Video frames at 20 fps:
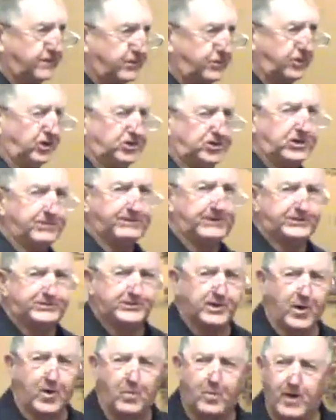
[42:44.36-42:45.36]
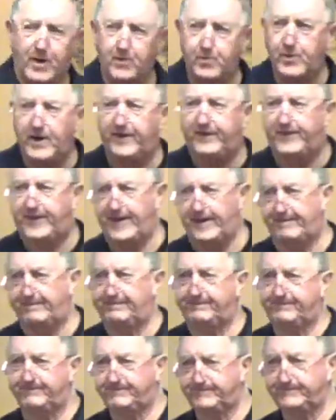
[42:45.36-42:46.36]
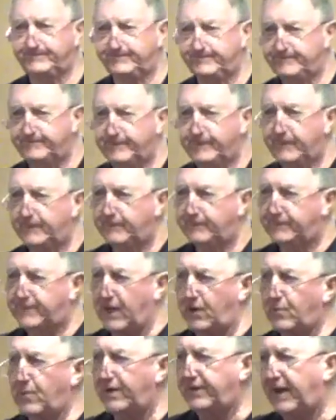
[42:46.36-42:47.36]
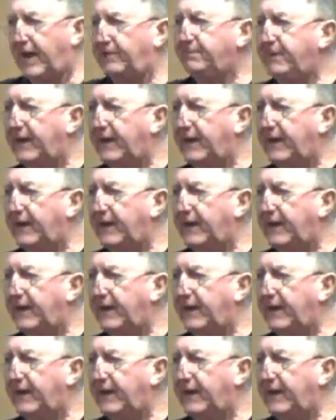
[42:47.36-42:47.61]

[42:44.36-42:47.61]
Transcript: You should be so one with him that when they